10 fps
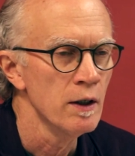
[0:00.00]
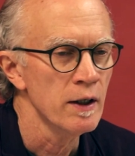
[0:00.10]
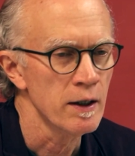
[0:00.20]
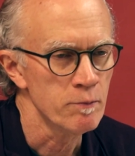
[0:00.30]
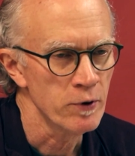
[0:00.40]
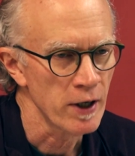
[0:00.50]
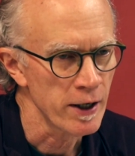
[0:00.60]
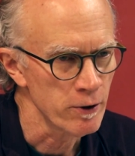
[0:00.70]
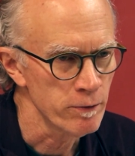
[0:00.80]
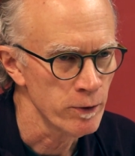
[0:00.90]
and put
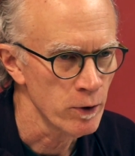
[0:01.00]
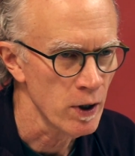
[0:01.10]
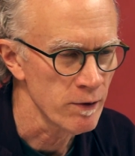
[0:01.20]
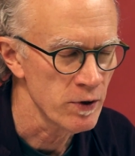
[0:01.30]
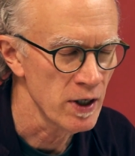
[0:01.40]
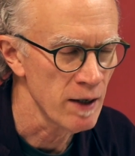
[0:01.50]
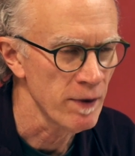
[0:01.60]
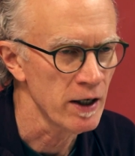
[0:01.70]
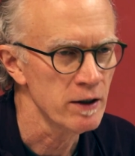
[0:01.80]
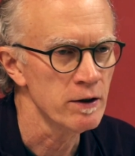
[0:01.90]
Heiner Fruehoff's name
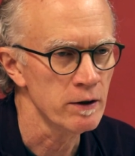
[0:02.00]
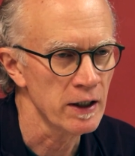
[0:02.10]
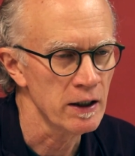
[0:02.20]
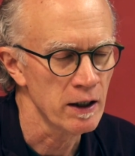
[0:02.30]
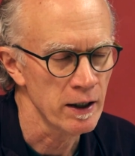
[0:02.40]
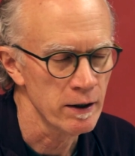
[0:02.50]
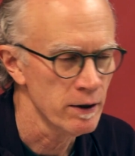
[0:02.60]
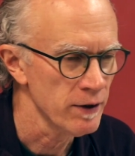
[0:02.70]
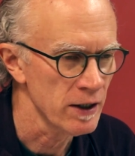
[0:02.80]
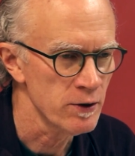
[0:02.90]
on it, you'll get there.
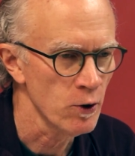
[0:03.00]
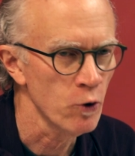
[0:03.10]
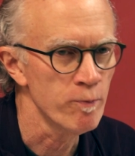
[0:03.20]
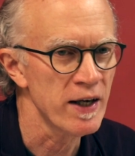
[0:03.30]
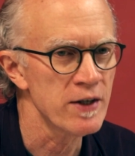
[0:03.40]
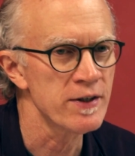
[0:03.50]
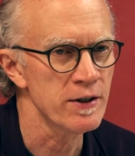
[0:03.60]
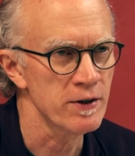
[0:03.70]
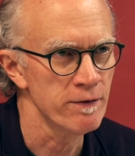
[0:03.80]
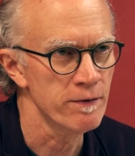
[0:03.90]
That's the whole
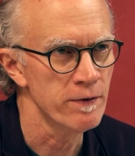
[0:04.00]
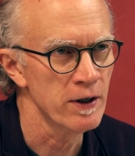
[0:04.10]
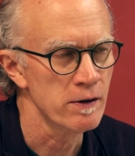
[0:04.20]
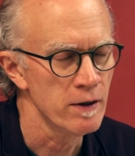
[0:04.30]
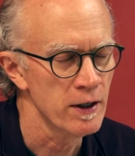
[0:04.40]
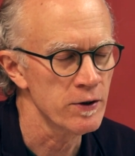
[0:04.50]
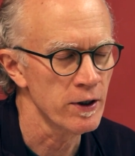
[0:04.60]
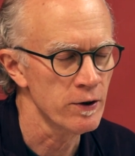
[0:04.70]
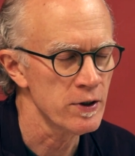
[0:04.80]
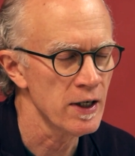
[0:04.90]
basis of his
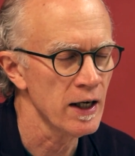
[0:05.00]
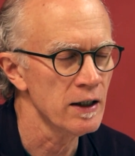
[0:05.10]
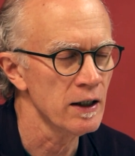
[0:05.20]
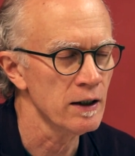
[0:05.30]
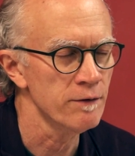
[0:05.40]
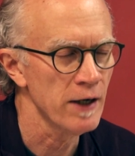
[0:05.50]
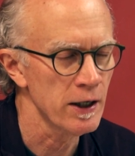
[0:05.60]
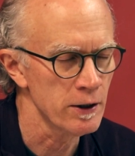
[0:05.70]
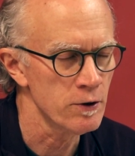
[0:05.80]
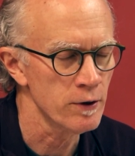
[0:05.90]
understanding of how
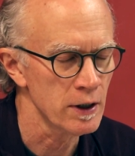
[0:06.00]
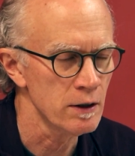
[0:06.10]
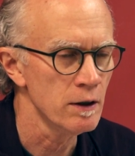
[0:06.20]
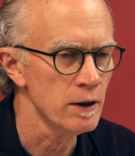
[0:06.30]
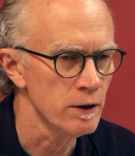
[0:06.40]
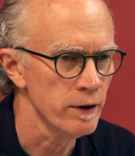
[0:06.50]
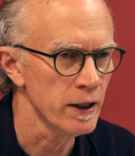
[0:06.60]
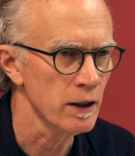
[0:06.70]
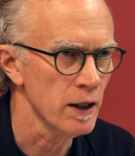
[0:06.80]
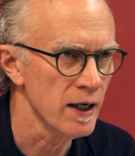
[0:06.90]
to treat
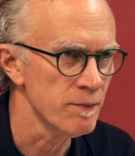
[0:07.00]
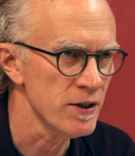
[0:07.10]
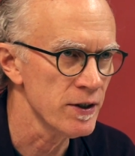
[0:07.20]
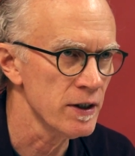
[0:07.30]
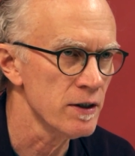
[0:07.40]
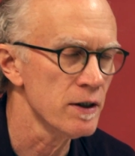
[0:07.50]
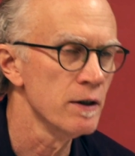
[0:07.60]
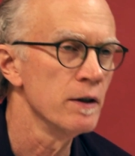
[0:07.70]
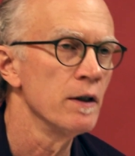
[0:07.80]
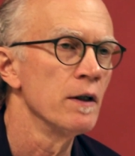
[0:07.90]
chronic Lyme disease
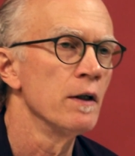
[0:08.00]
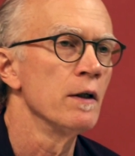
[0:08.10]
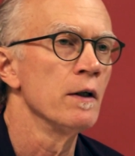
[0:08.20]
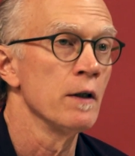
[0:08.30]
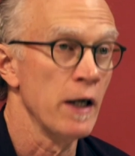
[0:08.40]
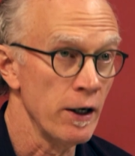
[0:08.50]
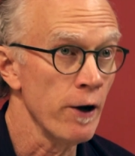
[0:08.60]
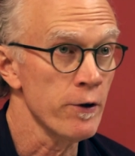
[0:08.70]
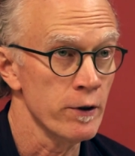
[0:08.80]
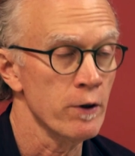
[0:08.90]
and
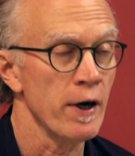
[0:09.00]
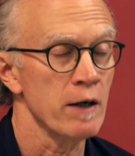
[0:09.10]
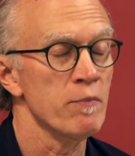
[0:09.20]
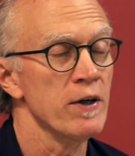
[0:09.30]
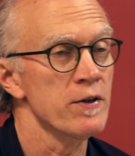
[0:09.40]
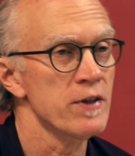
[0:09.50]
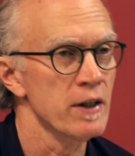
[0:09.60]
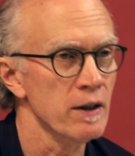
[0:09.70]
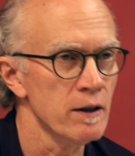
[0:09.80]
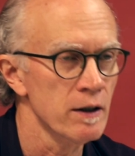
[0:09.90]
other chronic
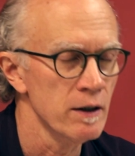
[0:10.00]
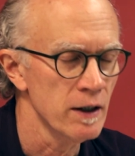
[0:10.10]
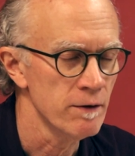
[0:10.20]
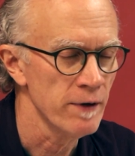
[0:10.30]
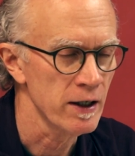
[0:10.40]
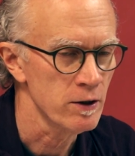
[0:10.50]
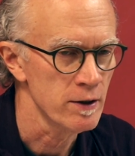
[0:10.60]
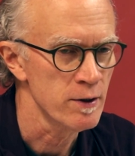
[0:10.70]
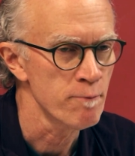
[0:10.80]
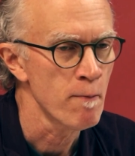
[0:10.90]
parasitic infections.